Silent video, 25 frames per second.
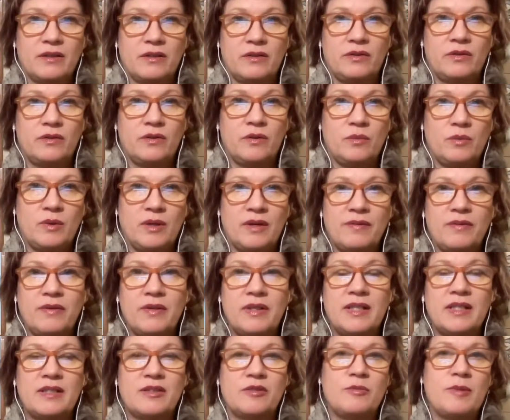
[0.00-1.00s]
so whatever
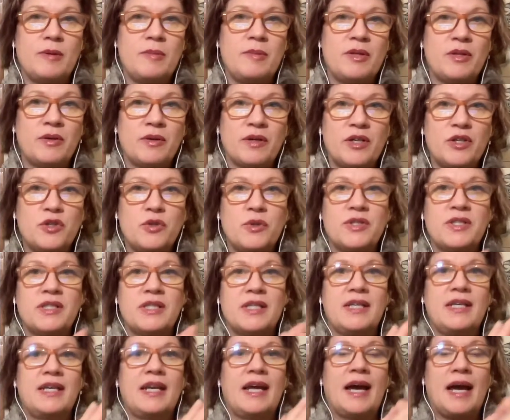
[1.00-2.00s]
it is, maybe they're
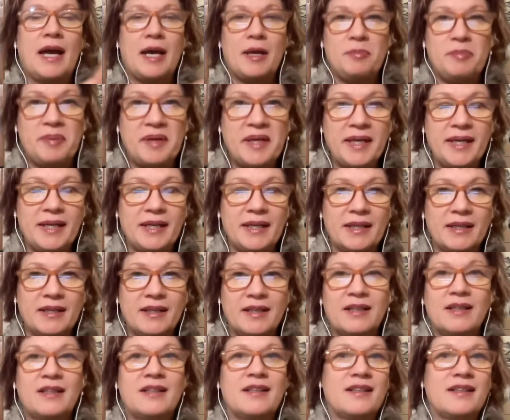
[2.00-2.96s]
interested in IP